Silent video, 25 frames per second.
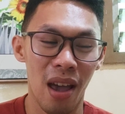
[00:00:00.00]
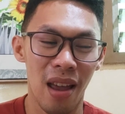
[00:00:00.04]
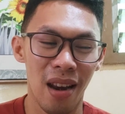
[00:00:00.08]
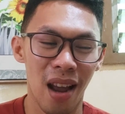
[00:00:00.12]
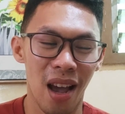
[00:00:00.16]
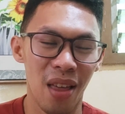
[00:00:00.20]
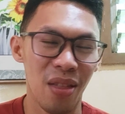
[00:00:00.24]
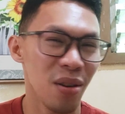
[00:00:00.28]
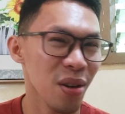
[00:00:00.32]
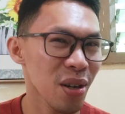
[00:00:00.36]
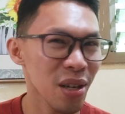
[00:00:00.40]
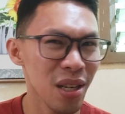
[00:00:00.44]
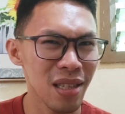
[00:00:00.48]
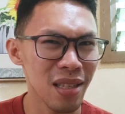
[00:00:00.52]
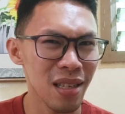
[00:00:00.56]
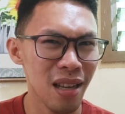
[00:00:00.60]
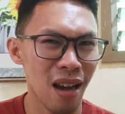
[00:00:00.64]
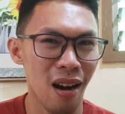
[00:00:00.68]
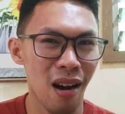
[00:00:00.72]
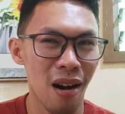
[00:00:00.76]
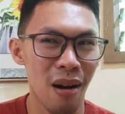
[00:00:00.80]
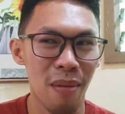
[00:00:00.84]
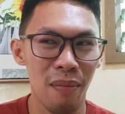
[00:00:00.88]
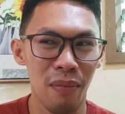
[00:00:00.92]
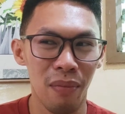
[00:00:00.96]
and others
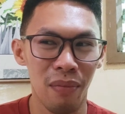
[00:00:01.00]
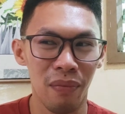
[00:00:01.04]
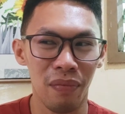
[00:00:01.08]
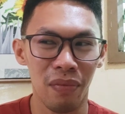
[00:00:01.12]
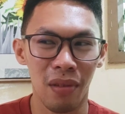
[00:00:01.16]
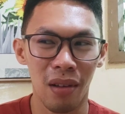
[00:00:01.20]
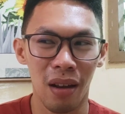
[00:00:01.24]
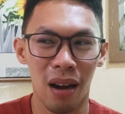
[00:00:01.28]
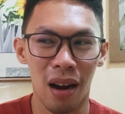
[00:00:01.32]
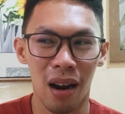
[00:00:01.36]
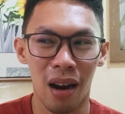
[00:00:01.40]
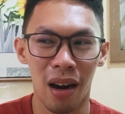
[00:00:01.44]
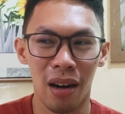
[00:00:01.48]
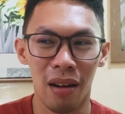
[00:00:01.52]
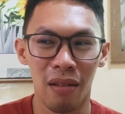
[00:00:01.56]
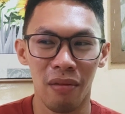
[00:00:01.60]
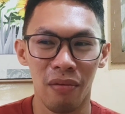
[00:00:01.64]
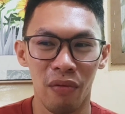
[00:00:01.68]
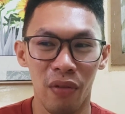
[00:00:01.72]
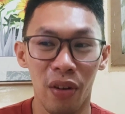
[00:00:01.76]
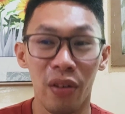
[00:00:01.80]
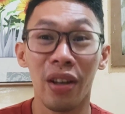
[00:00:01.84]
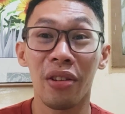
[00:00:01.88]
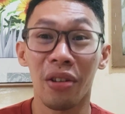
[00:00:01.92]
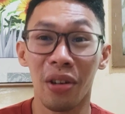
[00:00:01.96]
are
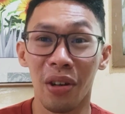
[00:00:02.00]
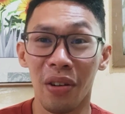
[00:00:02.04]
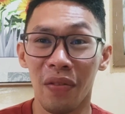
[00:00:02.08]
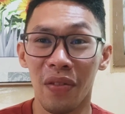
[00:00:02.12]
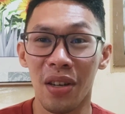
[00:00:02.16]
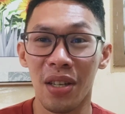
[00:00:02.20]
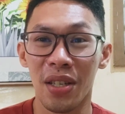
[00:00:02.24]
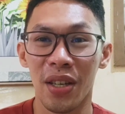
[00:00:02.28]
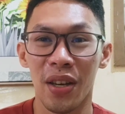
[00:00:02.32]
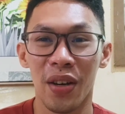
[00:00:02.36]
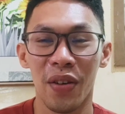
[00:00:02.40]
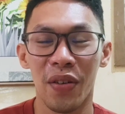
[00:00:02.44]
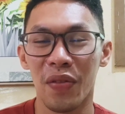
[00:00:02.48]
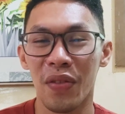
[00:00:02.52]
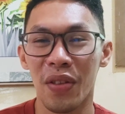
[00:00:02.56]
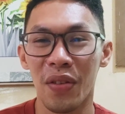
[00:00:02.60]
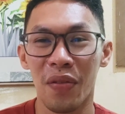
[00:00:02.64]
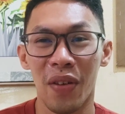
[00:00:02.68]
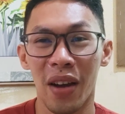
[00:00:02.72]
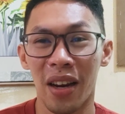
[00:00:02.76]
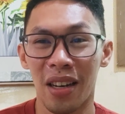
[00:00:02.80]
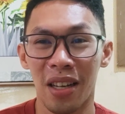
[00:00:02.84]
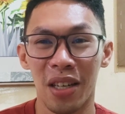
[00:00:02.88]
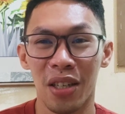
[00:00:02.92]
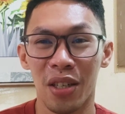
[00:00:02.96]
very nervous of the
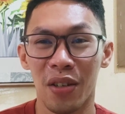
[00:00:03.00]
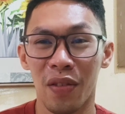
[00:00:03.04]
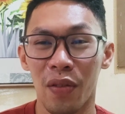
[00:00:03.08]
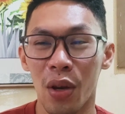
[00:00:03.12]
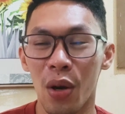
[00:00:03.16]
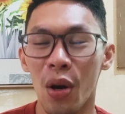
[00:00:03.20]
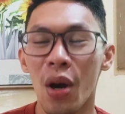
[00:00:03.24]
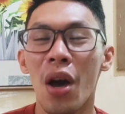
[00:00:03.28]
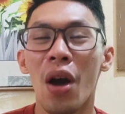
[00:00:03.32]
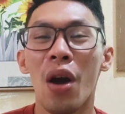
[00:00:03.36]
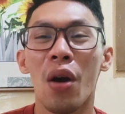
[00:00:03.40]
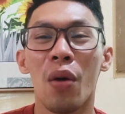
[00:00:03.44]
final interview,